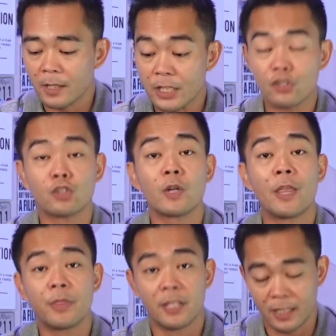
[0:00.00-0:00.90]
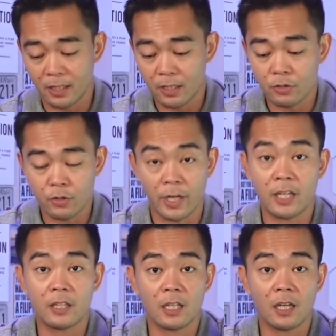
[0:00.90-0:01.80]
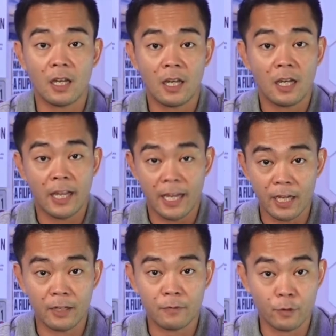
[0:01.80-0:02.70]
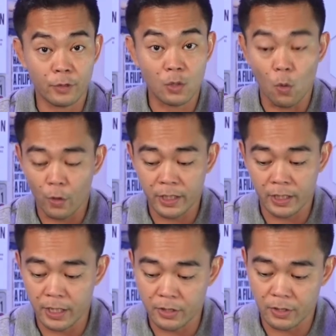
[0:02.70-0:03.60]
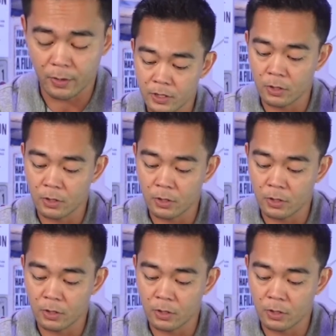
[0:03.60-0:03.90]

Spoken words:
and strengthen it. Train the hand for the coordination.